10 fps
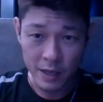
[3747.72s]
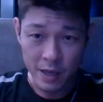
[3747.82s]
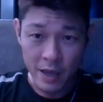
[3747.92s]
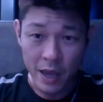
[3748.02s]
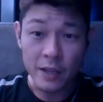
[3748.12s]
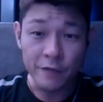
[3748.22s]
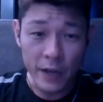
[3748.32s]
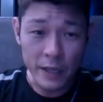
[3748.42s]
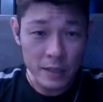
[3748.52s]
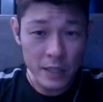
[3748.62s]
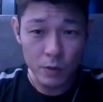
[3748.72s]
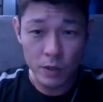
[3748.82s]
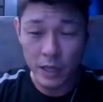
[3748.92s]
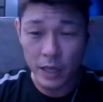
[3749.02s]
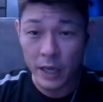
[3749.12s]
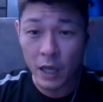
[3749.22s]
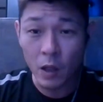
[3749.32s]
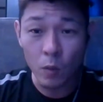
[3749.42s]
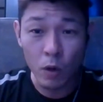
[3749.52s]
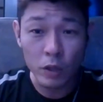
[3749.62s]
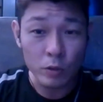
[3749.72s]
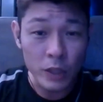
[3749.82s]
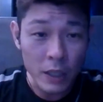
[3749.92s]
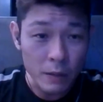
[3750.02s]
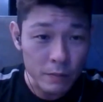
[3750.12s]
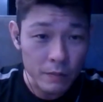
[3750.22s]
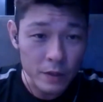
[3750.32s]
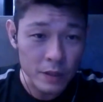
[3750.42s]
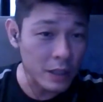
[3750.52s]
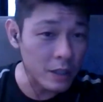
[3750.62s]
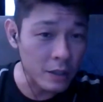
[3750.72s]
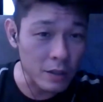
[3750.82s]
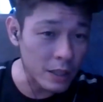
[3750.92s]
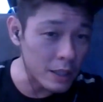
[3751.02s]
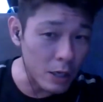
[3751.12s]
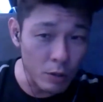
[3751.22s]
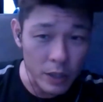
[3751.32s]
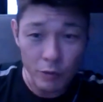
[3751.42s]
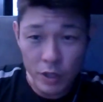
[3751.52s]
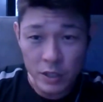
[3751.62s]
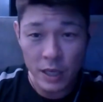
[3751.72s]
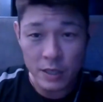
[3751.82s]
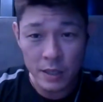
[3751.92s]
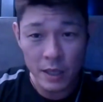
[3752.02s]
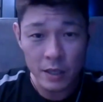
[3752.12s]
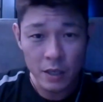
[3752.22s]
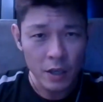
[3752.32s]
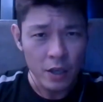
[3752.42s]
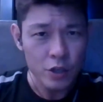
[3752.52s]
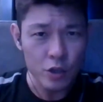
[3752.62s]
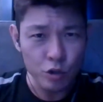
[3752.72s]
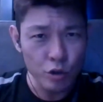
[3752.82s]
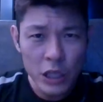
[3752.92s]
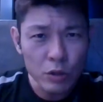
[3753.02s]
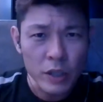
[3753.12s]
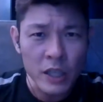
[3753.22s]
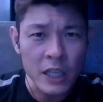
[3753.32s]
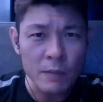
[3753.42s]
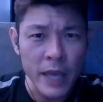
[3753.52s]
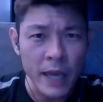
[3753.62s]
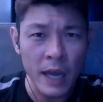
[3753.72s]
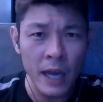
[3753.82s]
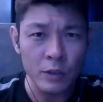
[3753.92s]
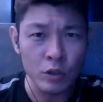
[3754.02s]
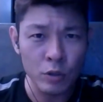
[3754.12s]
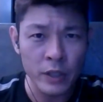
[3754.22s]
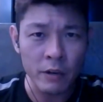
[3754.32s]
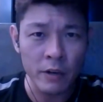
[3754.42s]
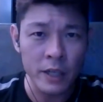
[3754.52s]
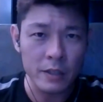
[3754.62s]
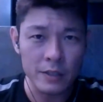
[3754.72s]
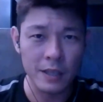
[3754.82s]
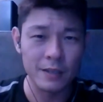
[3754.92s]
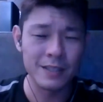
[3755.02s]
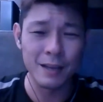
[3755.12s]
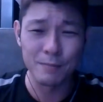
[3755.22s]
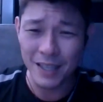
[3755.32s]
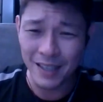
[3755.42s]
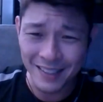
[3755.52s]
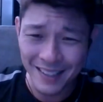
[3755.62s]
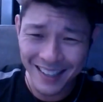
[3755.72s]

And the funny thing was, AL walked to him, turn and look at Richard and say, "You no need to kick him that hard. You know that, right?" Something like that.